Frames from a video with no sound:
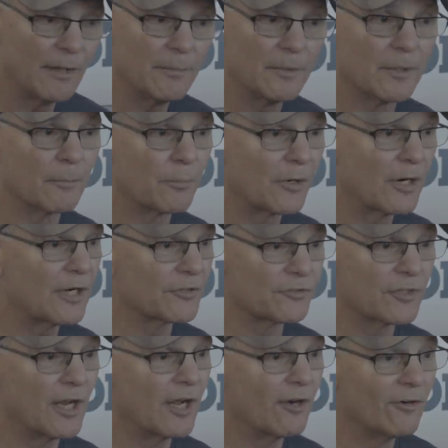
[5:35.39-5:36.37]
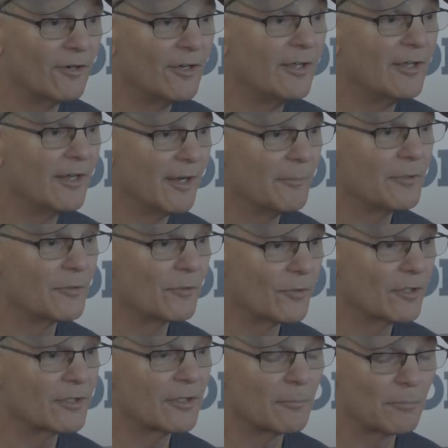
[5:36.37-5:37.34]
I've been impressed now. I've been
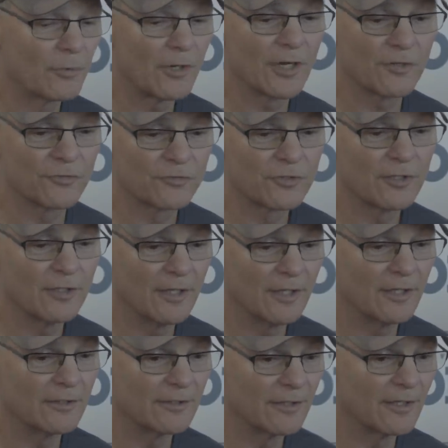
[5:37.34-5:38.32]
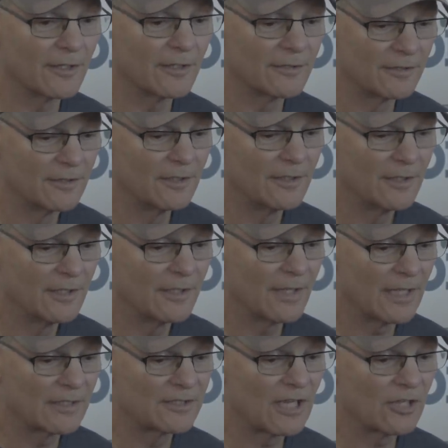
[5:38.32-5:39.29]
really impressed, and uh,
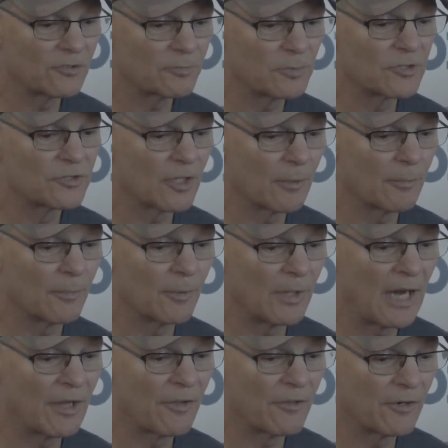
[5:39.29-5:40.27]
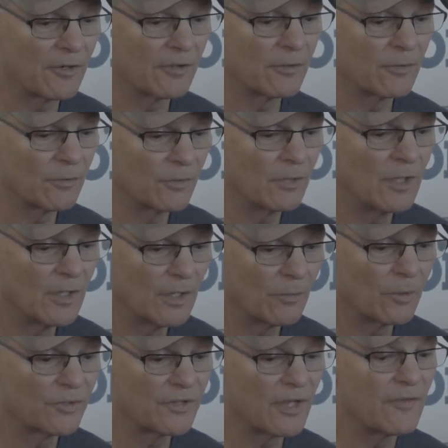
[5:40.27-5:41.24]
that tells me something how they're,
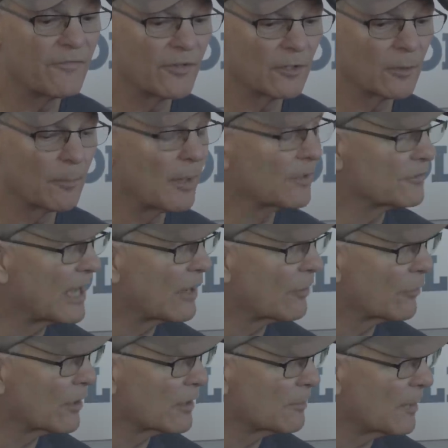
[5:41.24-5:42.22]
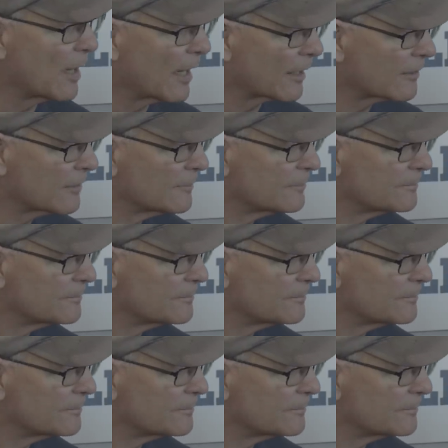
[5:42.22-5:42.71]
what they feel about that running back.